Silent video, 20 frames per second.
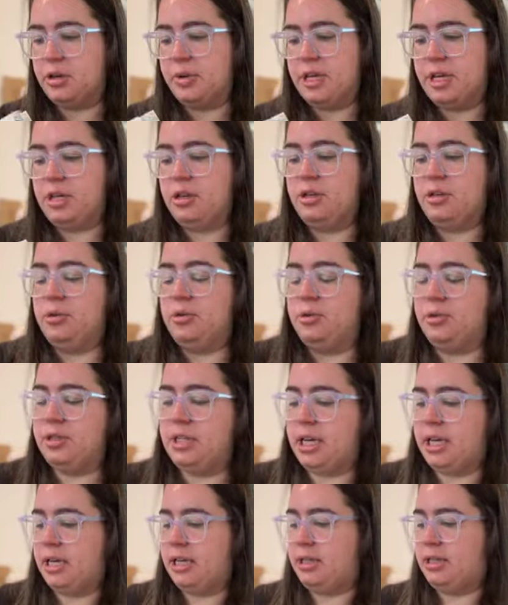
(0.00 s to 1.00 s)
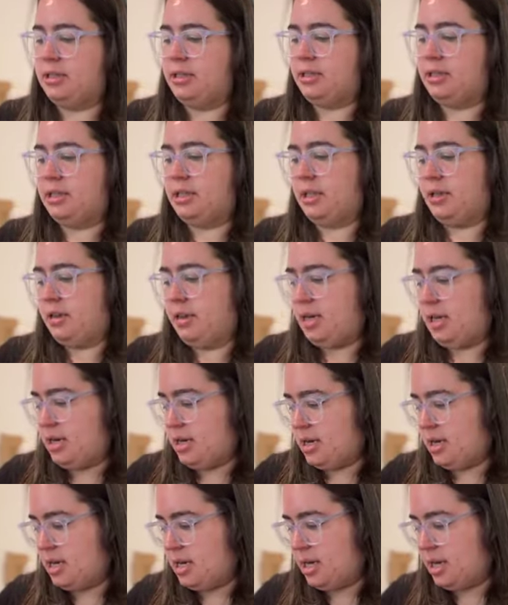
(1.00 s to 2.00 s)
So it uses
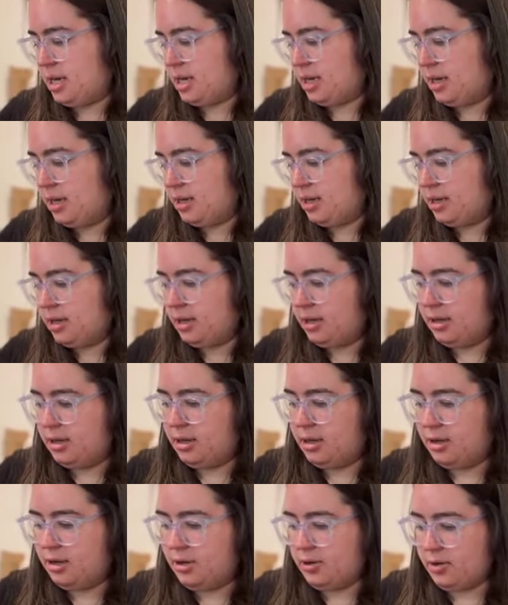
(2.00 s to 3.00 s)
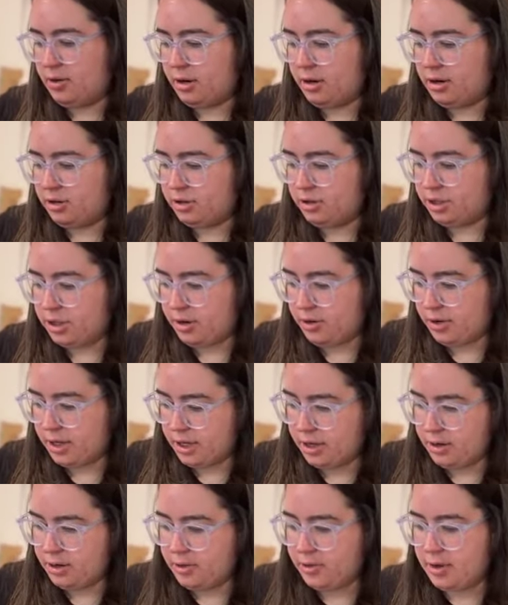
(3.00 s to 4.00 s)
hold on, I'll show
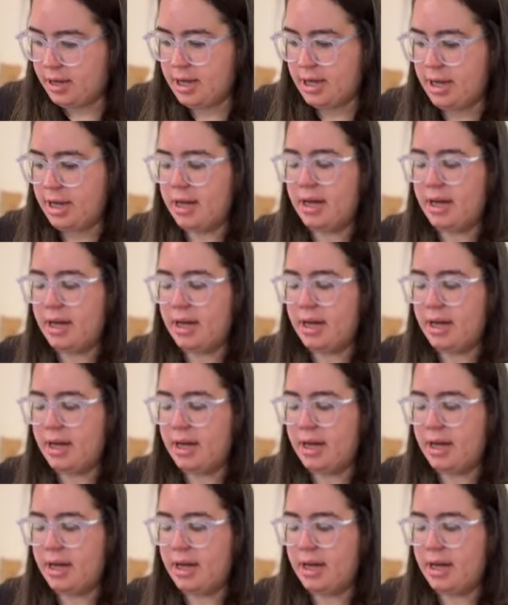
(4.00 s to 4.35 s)
you.